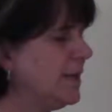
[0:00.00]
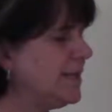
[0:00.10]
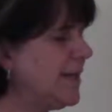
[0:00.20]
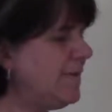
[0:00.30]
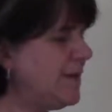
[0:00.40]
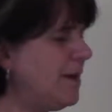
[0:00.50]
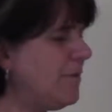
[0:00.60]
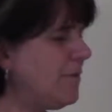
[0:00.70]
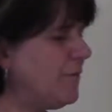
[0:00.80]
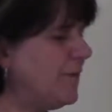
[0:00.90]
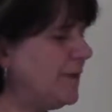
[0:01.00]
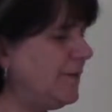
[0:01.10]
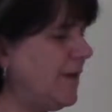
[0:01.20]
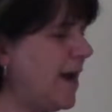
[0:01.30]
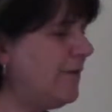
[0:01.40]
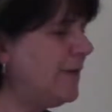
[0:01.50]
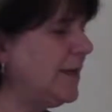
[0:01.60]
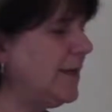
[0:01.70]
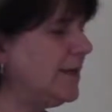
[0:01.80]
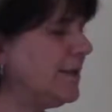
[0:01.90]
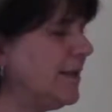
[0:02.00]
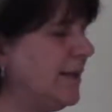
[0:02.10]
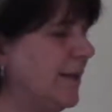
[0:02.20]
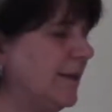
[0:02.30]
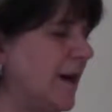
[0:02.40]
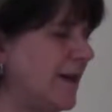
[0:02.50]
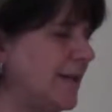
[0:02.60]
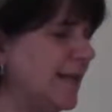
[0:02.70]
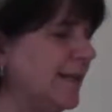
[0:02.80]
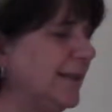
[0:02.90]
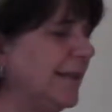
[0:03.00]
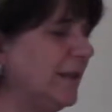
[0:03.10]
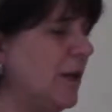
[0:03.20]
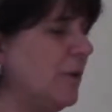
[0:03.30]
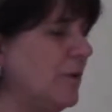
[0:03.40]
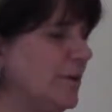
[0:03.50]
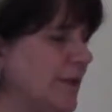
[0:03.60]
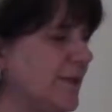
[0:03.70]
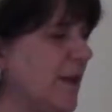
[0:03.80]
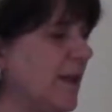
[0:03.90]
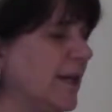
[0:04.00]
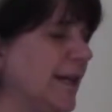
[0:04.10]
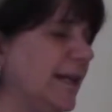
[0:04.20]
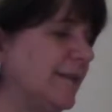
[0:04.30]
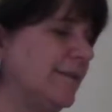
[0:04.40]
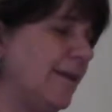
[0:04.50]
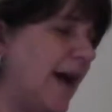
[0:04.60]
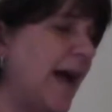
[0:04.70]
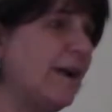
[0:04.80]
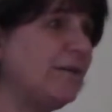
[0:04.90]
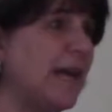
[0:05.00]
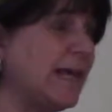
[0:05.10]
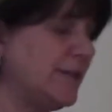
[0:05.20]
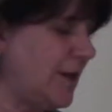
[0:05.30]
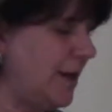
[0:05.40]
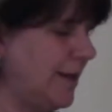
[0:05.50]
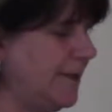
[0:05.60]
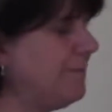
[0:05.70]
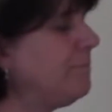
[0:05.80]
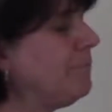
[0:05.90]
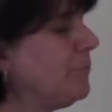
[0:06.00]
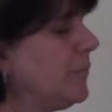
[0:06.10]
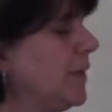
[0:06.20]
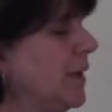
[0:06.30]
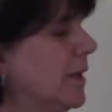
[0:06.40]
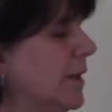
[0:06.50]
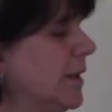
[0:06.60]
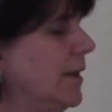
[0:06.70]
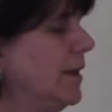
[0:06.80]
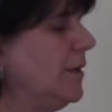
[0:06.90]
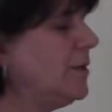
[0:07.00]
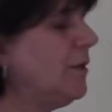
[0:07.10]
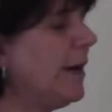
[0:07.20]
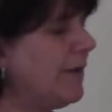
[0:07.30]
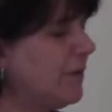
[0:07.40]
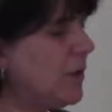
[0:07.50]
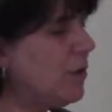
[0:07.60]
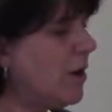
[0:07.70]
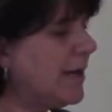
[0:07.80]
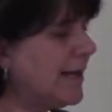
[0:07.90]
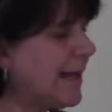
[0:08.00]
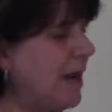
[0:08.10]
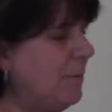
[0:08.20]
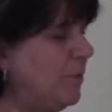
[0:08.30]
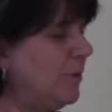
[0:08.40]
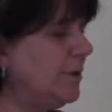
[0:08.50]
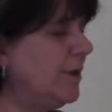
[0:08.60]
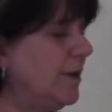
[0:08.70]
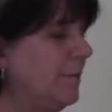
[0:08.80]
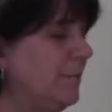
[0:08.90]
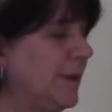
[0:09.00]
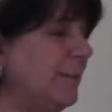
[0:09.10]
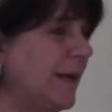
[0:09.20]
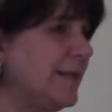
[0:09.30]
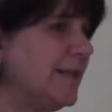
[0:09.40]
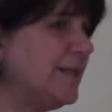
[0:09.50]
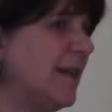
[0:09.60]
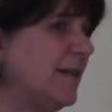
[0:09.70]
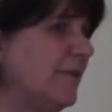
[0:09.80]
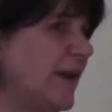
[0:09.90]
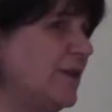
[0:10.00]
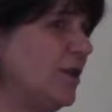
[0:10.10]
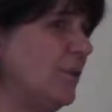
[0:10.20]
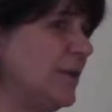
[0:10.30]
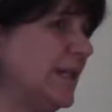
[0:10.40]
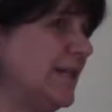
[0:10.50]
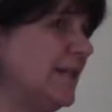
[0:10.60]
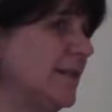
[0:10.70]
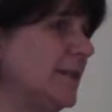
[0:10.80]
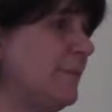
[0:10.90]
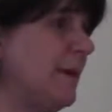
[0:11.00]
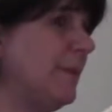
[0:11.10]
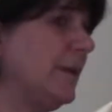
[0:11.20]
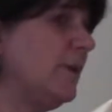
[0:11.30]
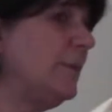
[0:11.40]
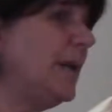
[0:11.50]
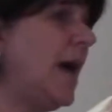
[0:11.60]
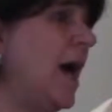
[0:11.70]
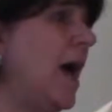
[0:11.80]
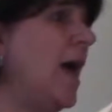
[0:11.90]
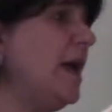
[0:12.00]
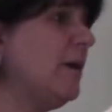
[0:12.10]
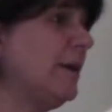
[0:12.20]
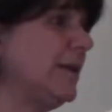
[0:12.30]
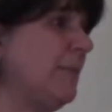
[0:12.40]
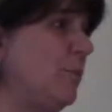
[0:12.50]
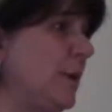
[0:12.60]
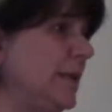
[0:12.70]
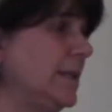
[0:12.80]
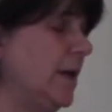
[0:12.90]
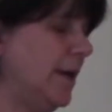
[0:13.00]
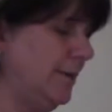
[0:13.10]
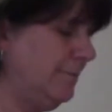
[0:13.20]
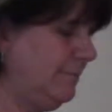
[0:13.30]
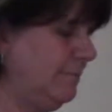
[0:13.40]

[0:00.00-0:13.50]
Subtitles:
70/55 is technically a lower systolic and a higher diastolic. So I have a low cardiac output, but my systolic vascular resistance is maybe a little bit higher at that point in time.